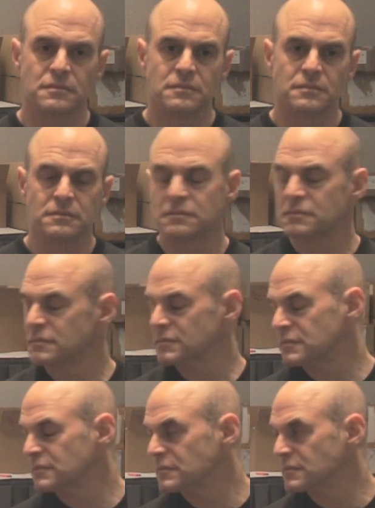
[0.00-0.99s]

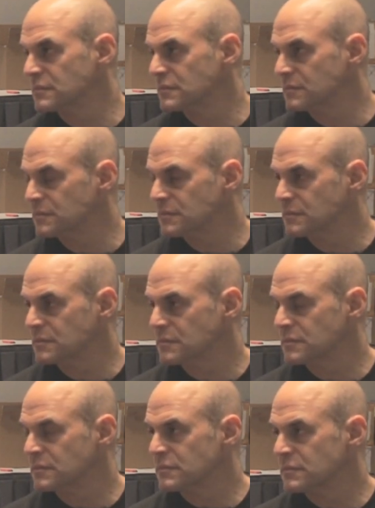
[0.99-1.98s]

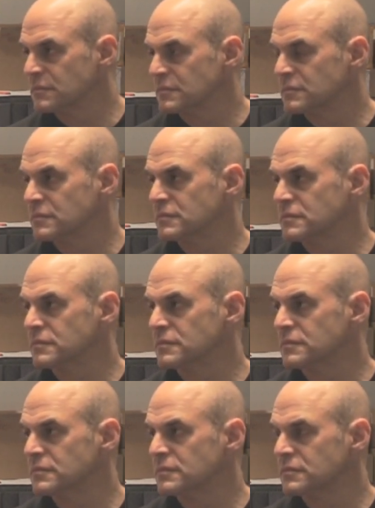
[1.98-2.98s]

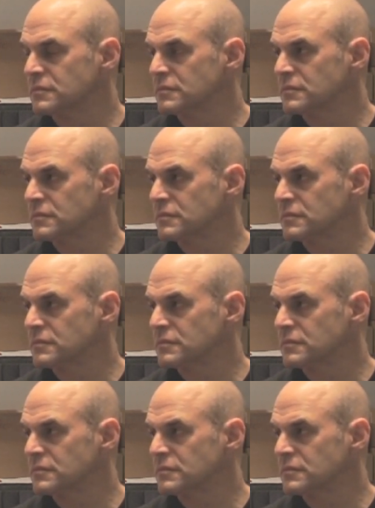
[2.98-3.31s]
This person isn't speaking.